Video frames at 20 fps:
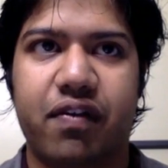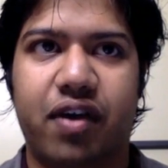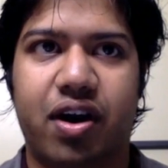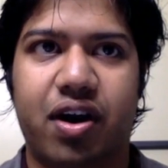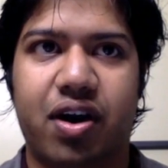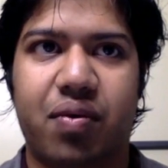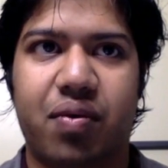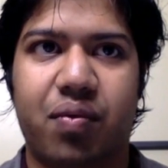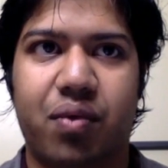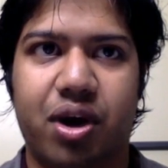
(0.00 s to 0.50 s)

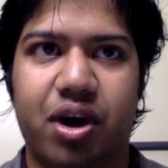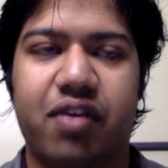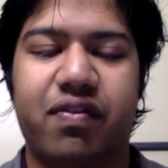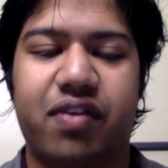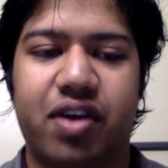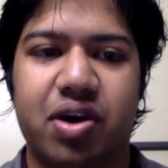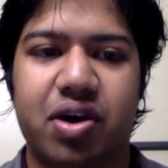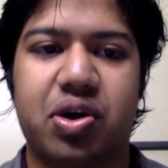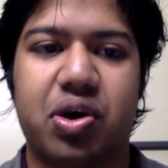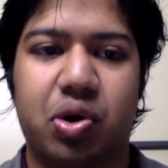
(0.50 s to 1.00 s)
our one of
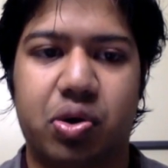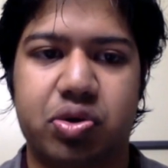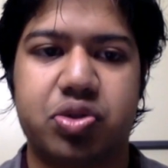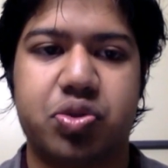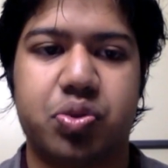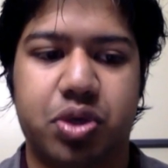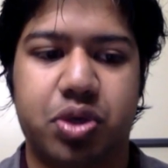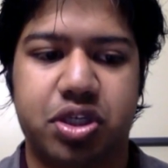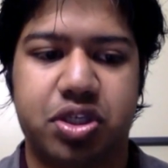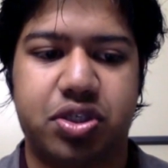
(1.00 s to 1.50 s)
our goals
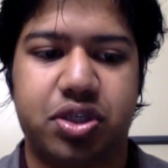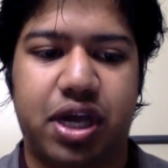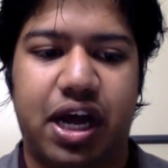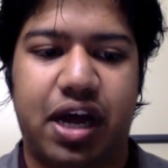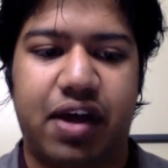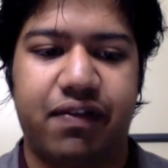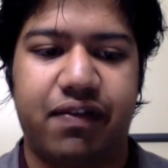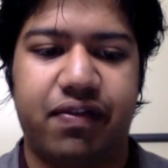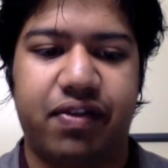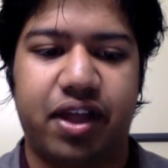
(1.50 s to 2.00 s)
was to
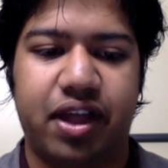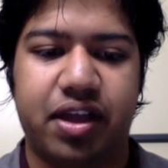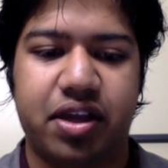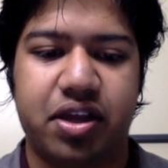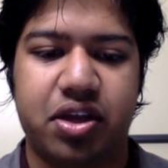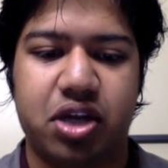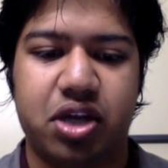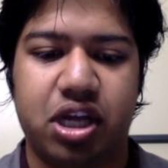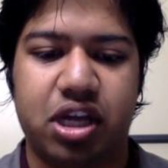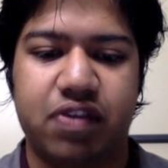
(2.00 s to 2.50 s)
have like you
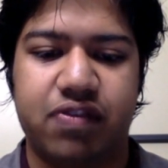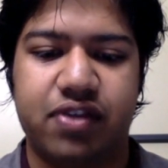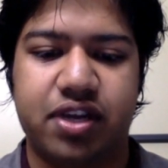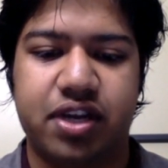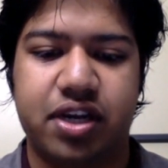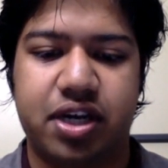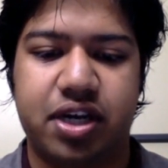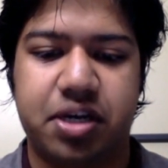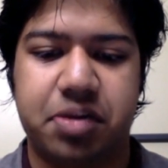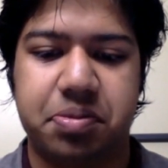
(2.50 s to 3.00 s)
know even
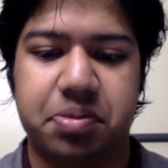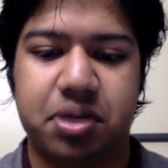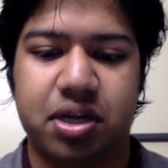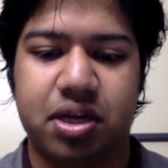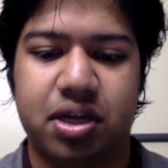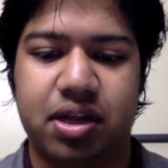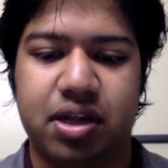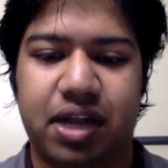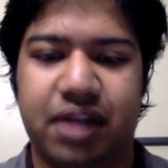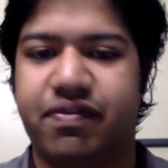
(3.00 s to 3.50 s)
um,
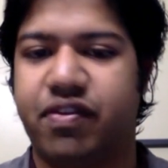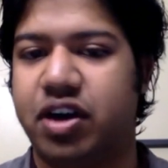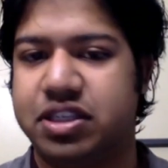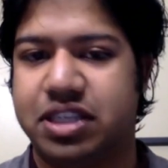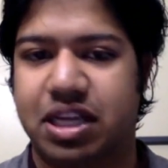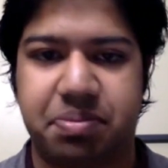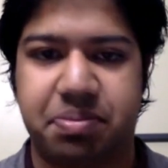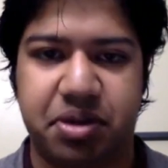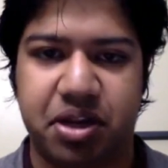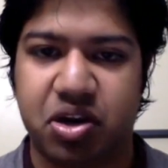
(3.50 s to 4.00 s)
like for
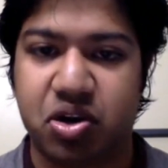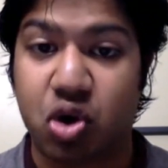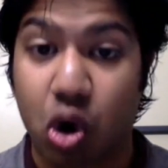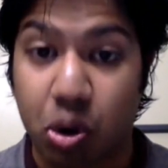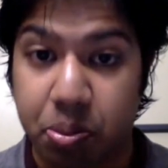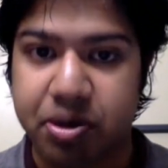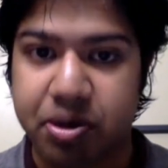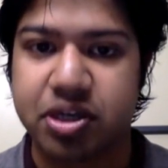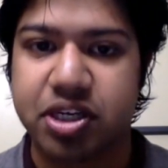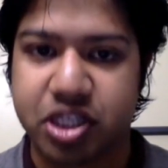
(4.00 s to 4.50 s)
example a
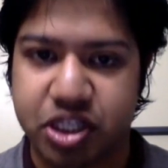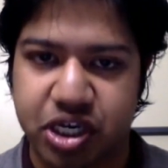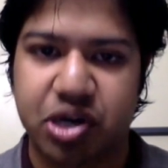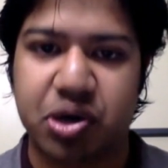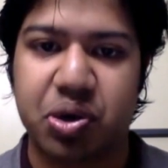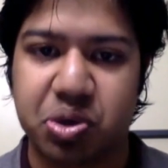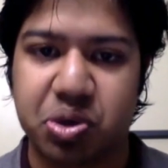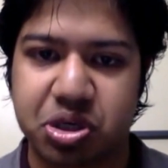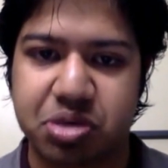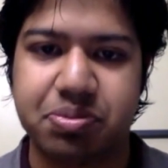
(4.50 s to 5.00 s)
corporate
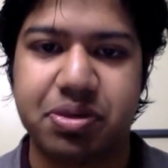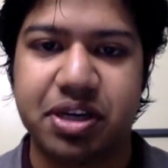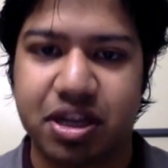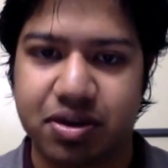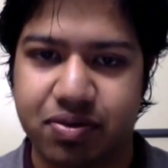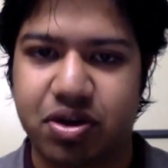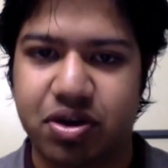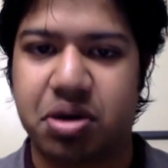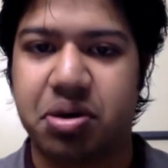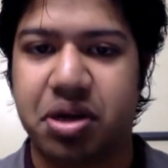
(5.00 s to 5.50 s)
shareholder meeting
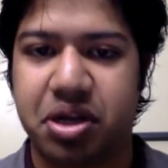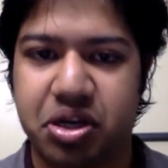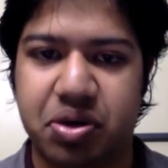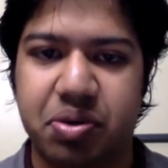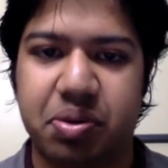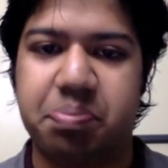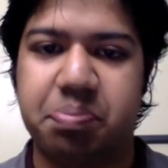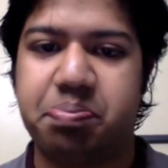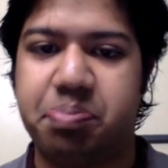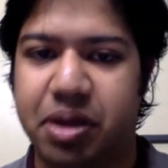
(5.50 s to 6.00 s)
where you
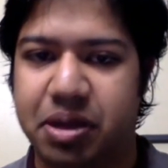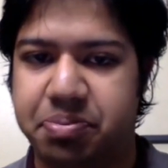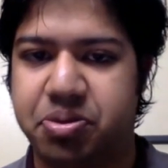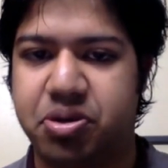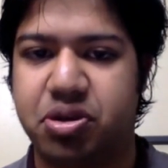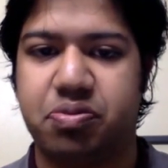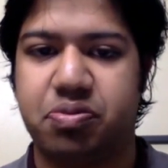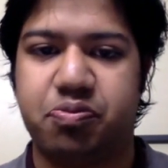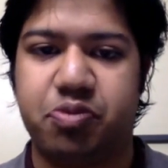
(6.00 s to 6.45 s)
know people yeah.